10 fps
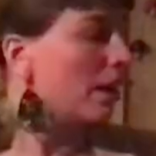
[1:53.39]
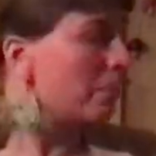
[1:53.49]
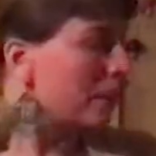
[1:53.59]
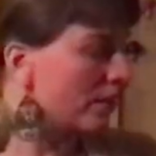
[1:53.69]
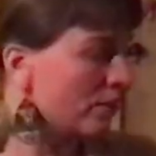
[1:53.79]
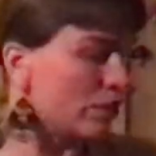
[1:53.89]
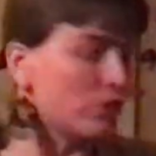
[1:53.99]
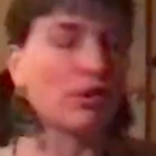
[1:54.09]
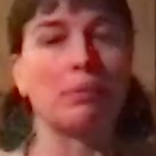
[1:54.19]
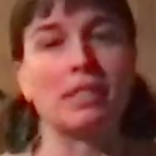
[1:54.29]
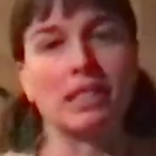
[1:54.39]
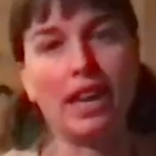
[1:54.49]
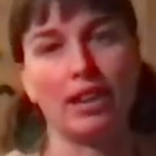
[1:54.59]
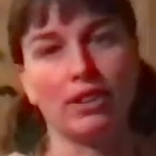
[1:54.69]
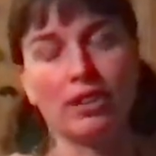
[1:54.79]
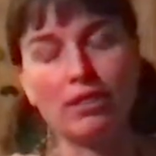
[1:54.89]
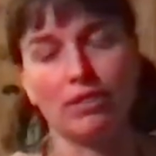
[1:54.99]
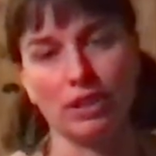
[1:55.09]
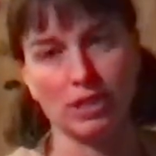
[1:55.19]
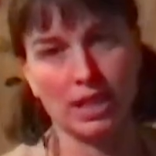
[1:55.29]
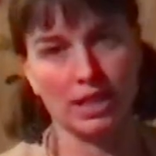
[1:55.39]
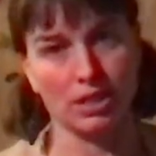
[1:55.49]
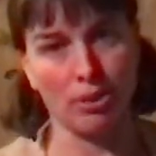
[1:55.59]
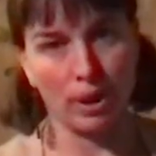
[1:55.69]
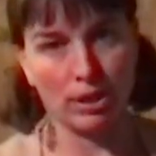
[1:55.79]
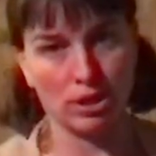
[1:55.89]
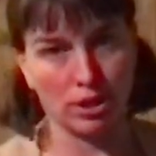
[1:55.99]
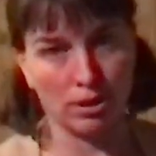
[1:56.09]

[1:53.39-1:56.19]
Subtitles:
But if your drum is lighter and it feels like it's going to